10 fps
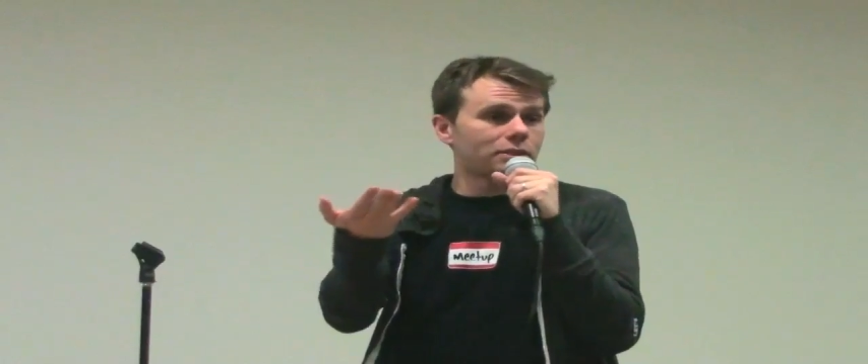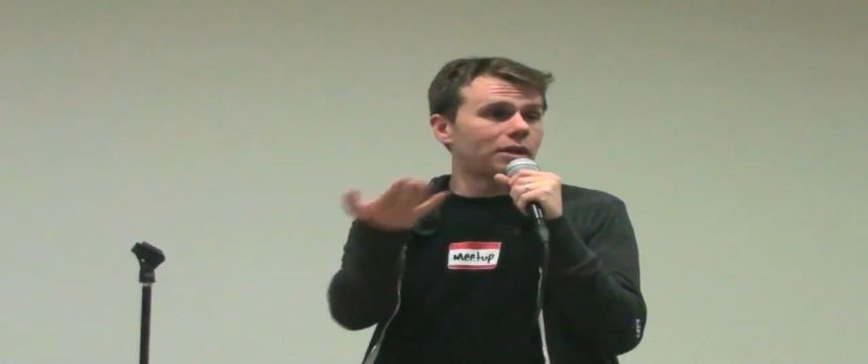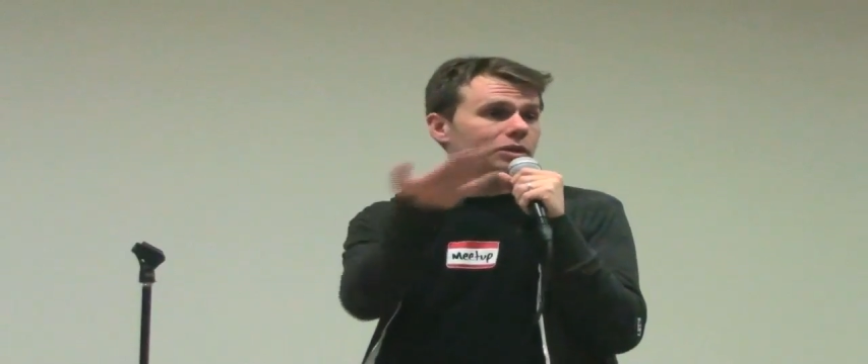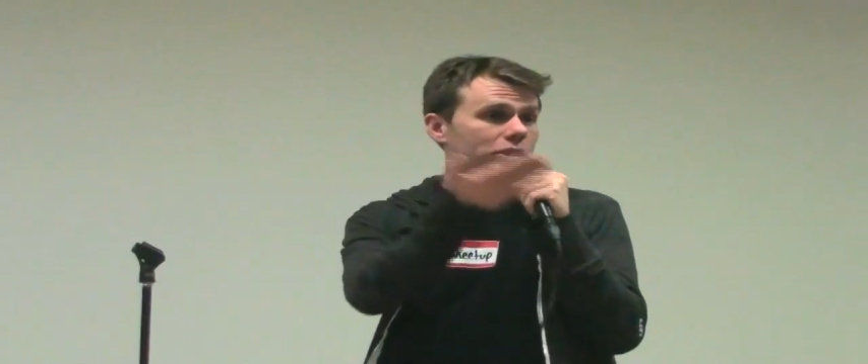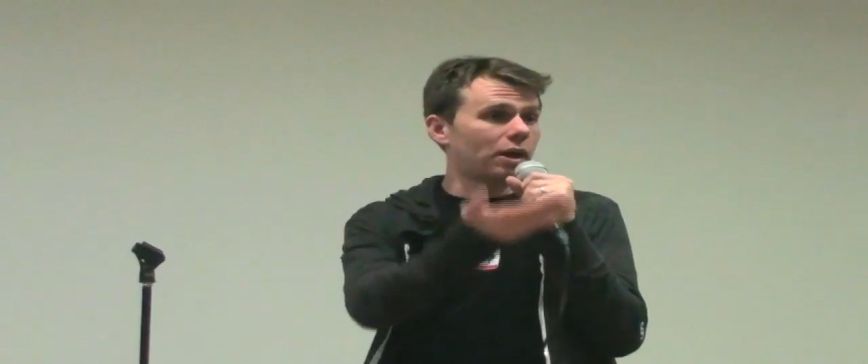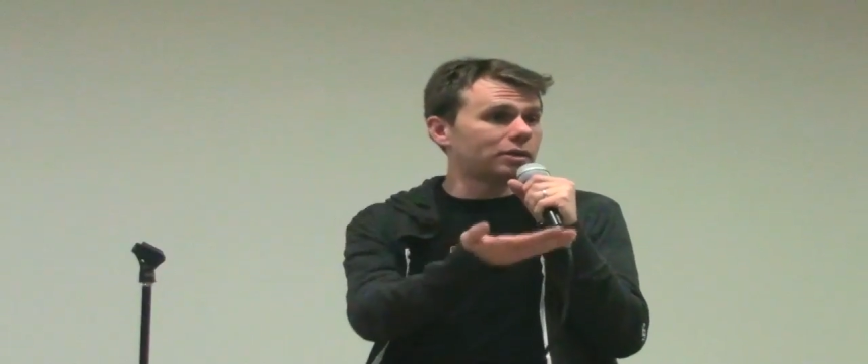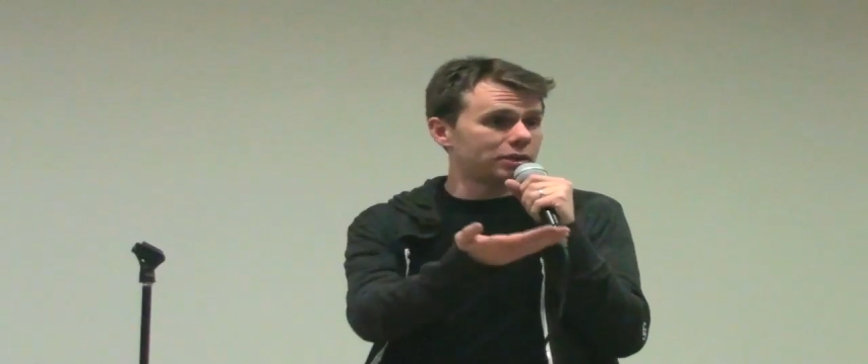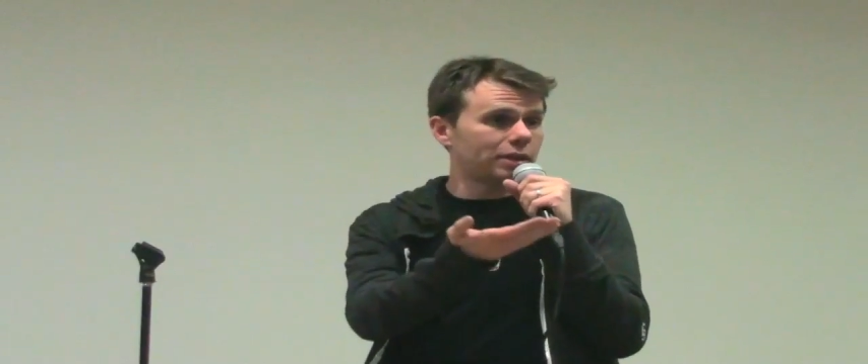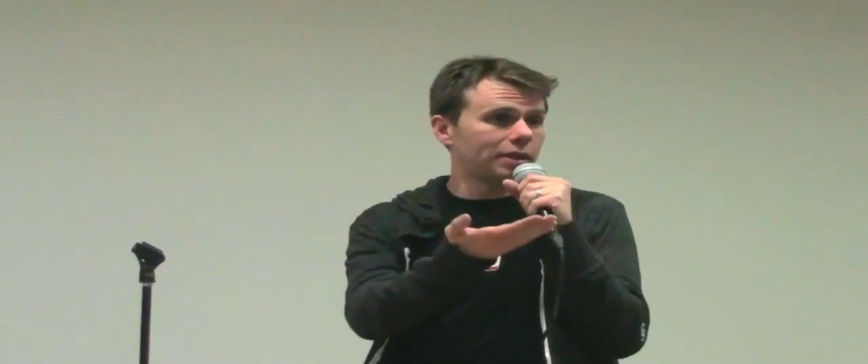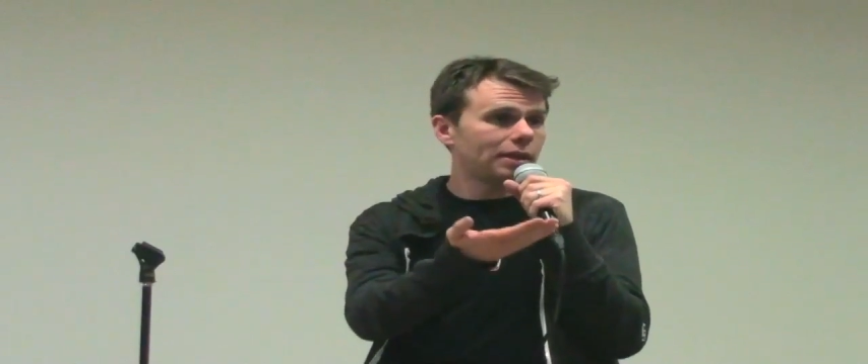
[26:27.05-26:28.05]
started
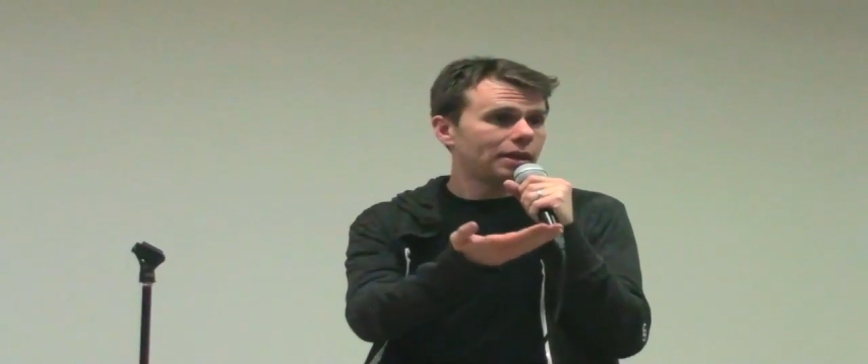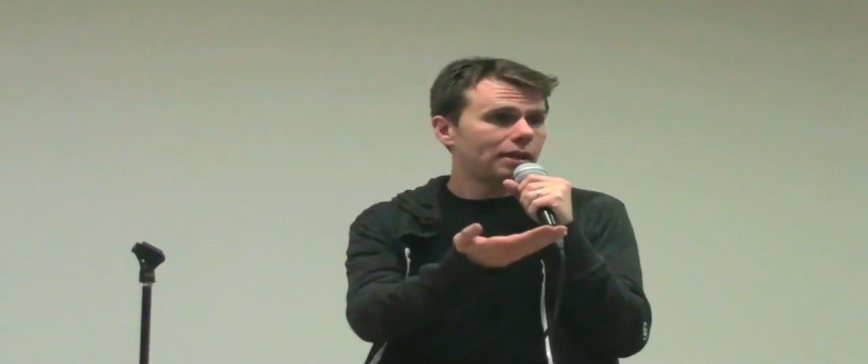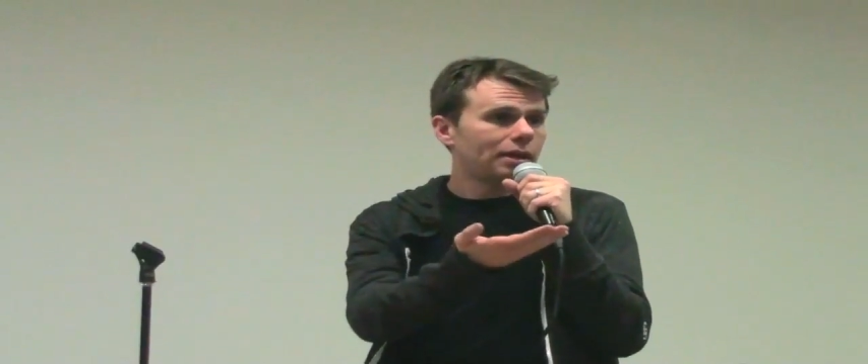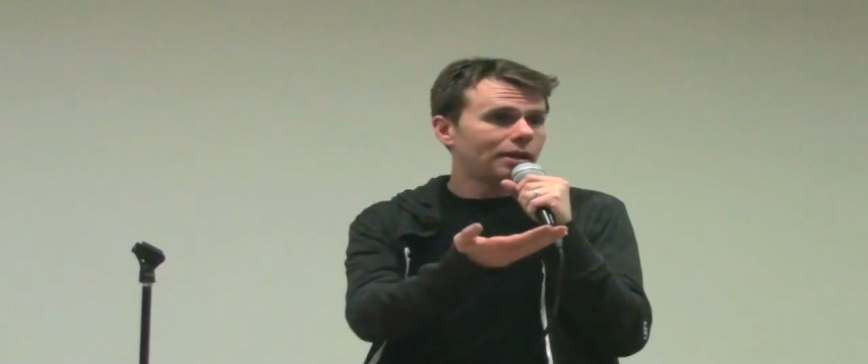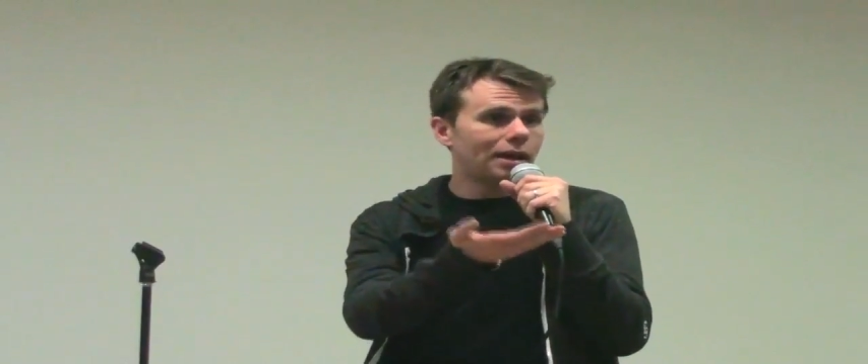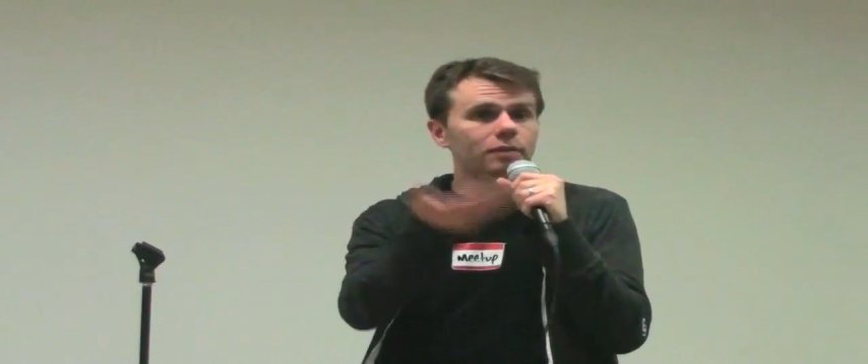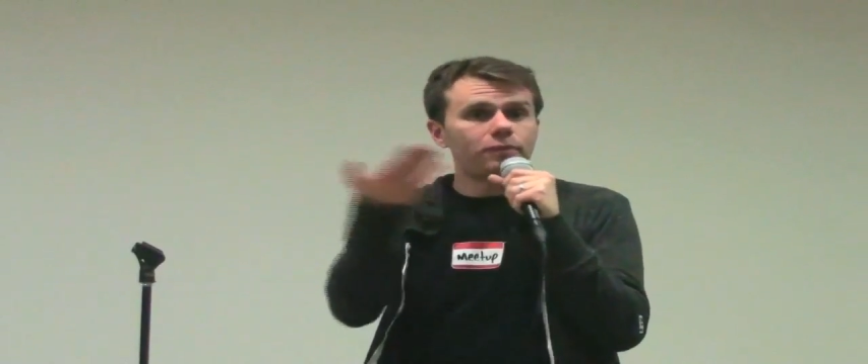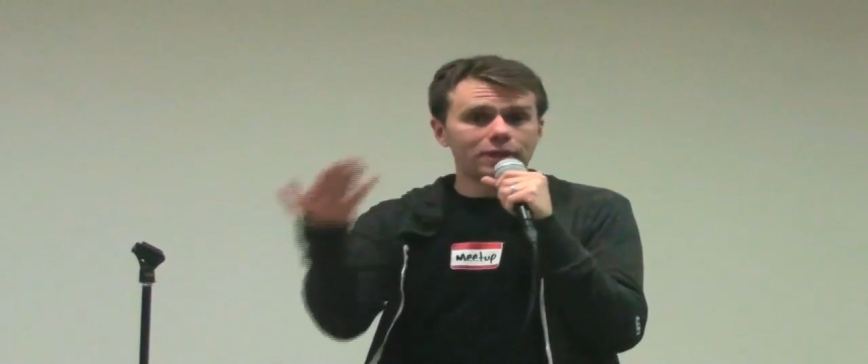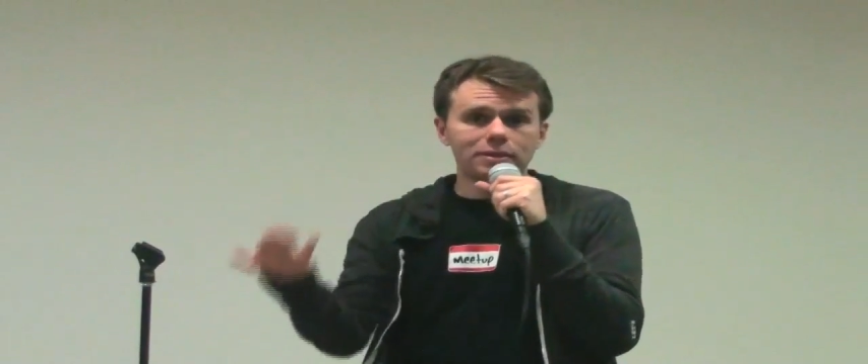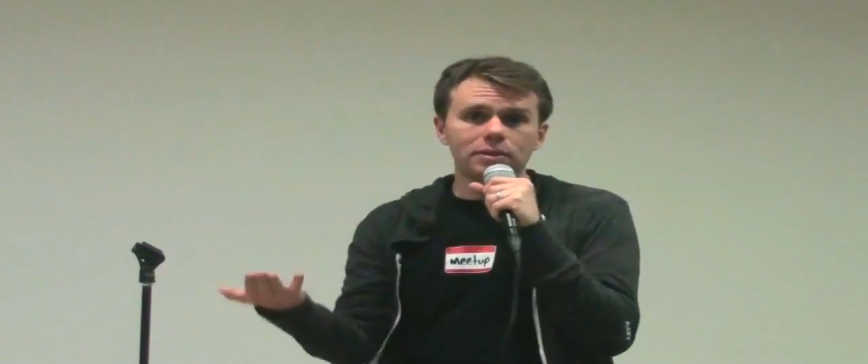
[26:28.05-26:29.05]
charging, and it
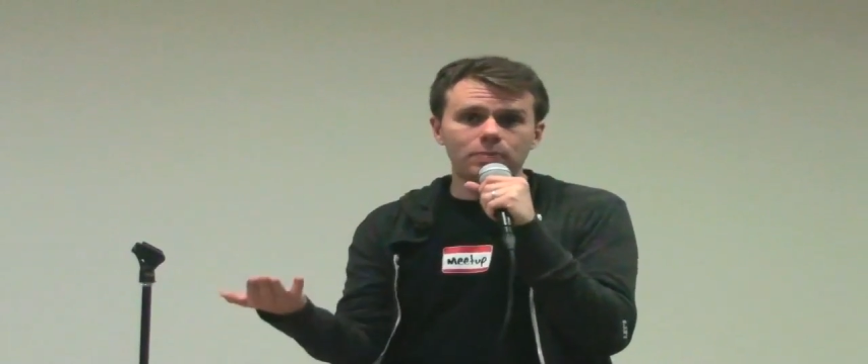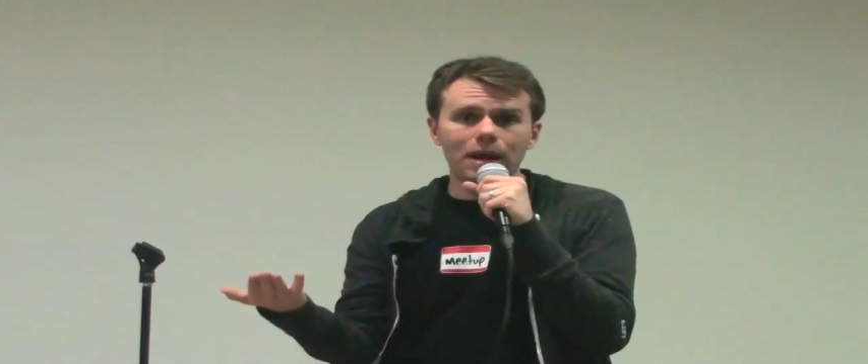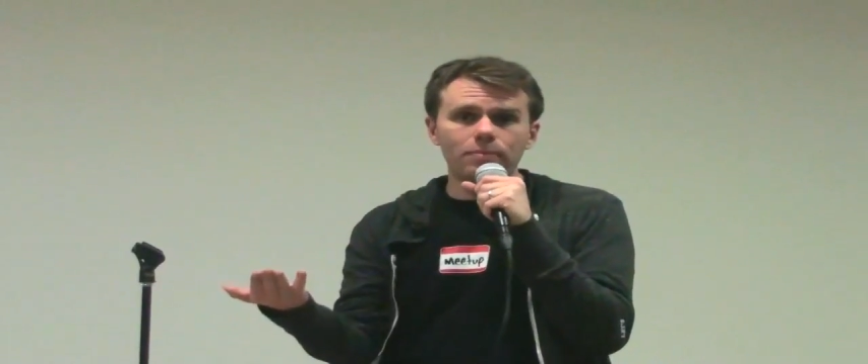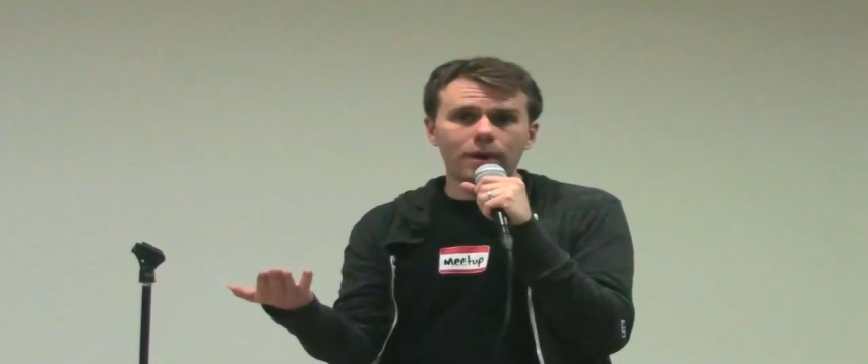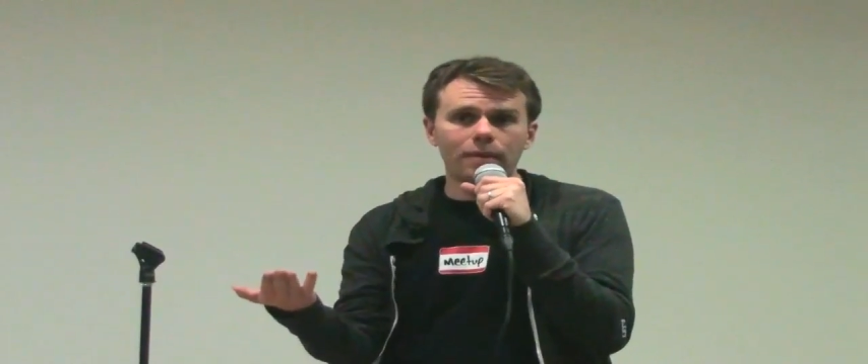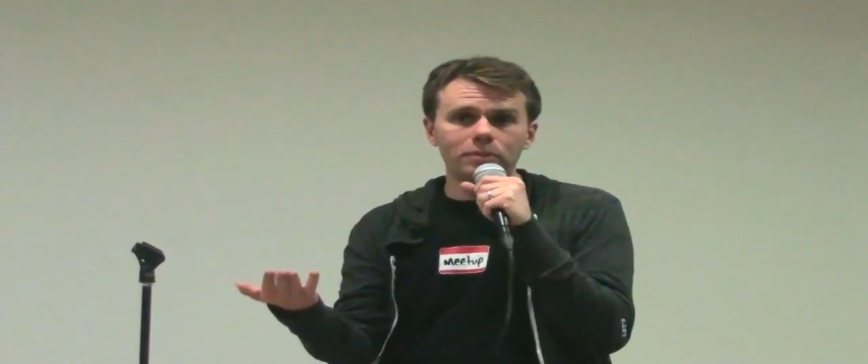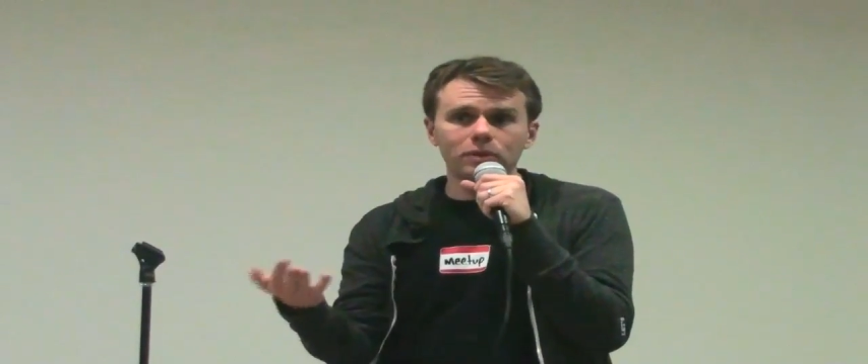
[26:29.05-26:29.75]
fixed the spam problem.